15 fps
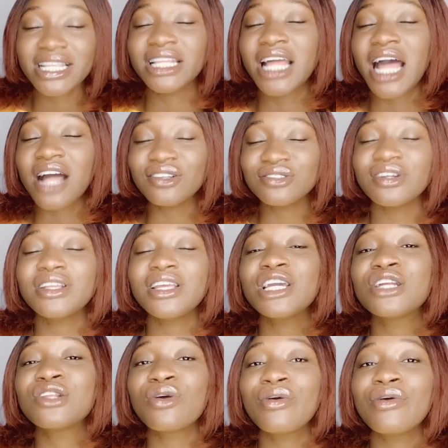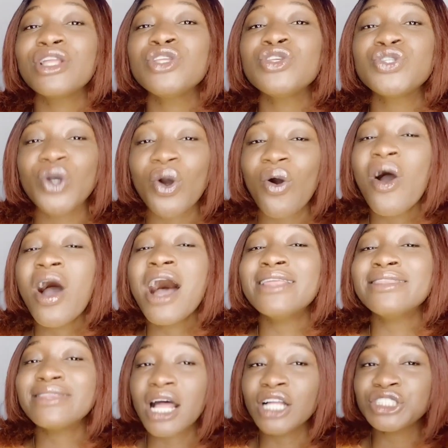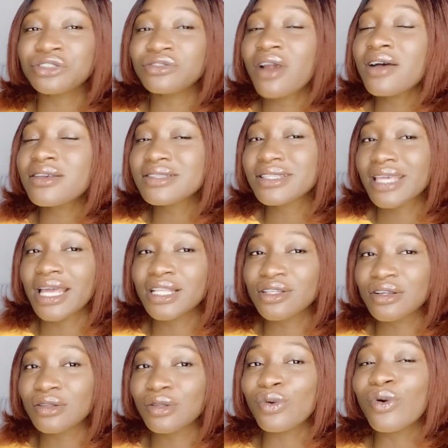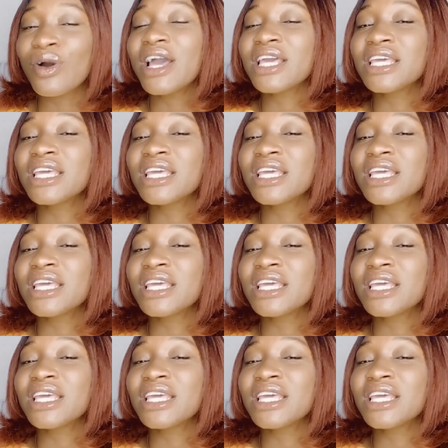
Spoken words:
and actually glowing your natural skin glow,